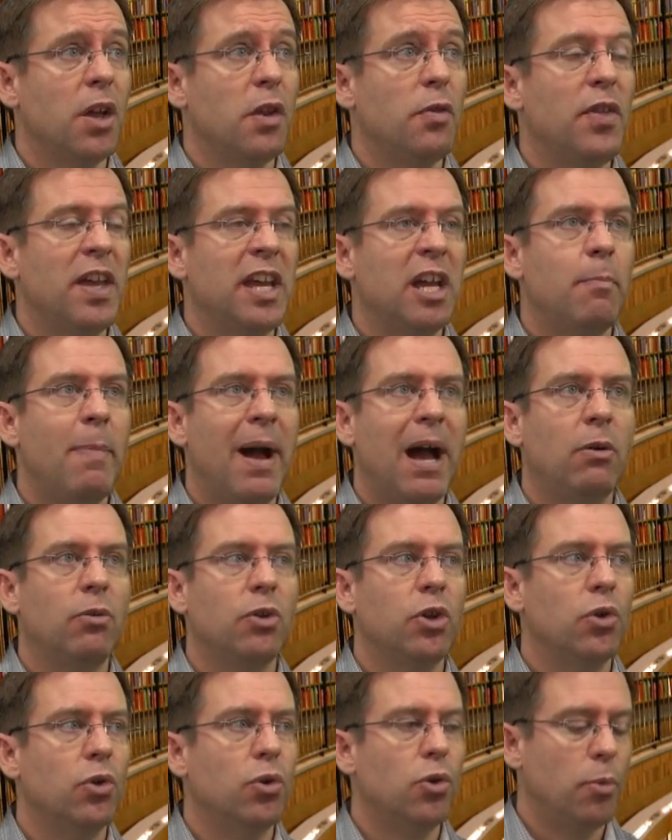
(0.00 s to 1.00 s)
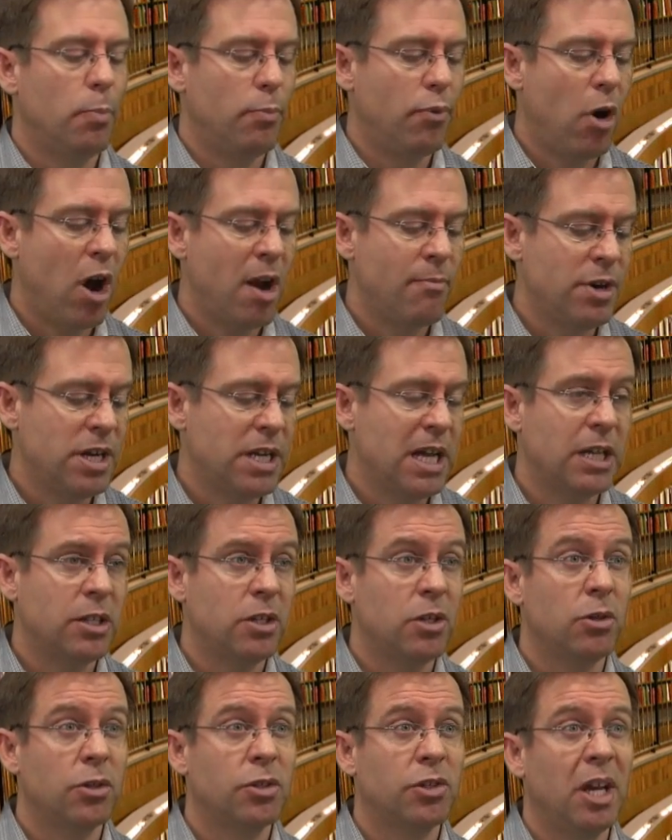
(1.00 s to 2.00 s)
Think about your primary data,
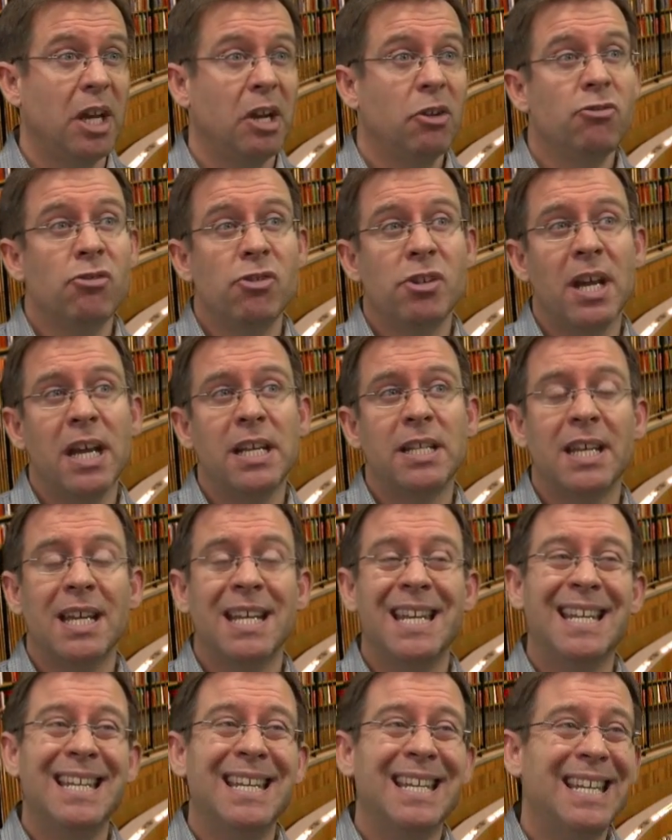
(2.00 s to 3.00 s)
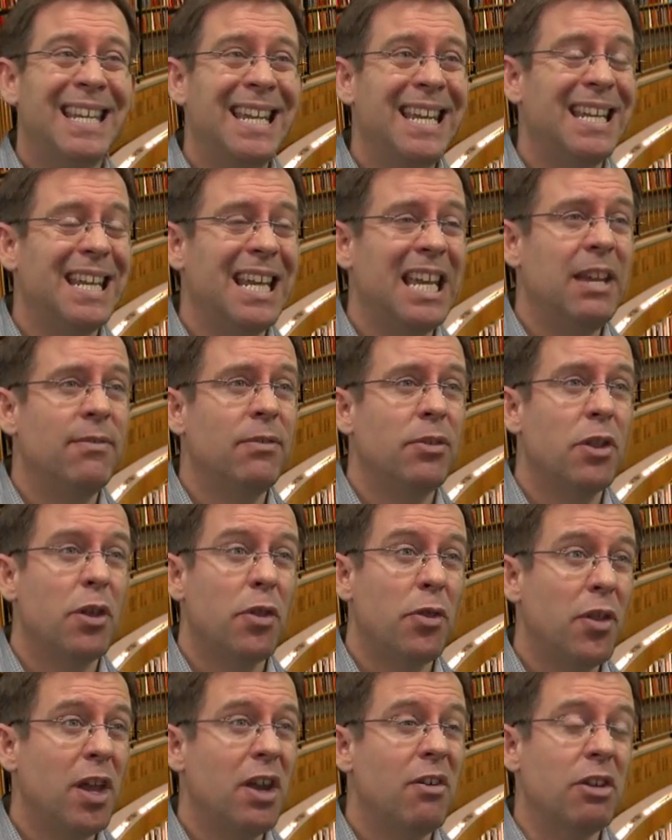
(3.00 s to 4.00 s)
your secondary data, and indeed even the
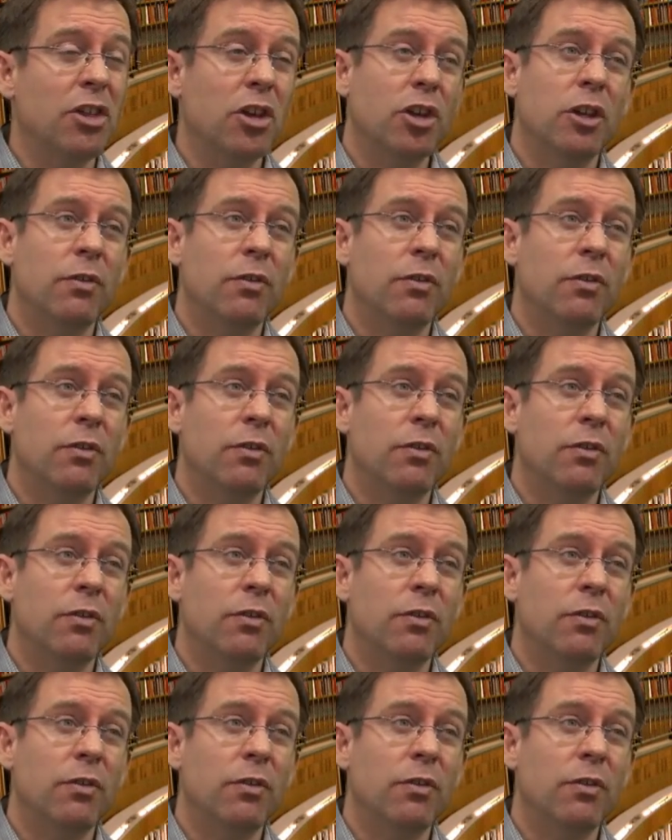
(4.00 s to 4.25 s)
theory that